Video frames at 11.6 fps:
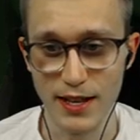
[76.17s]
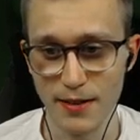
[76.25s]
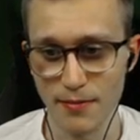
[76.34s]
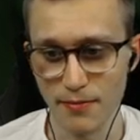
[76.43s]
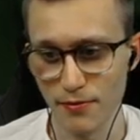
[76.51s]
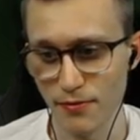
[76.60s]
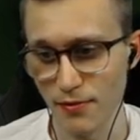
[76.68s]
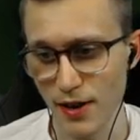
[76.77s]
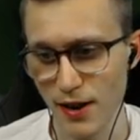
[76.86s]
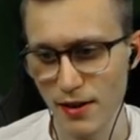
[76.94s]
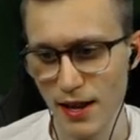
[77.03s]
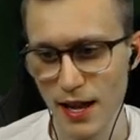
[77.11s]
I am
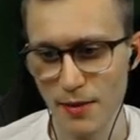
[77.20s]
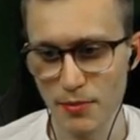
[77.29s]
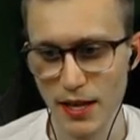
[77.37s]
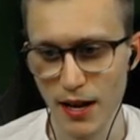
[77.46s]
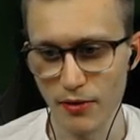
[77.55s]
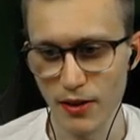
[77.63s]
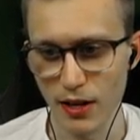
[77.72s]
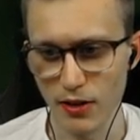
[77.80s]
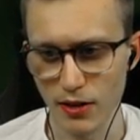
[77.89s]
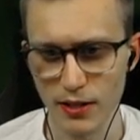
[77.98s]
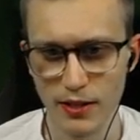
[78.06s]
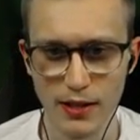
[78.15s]
very happy how they
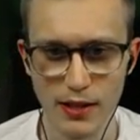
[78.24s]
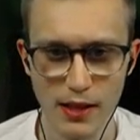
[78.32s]
look.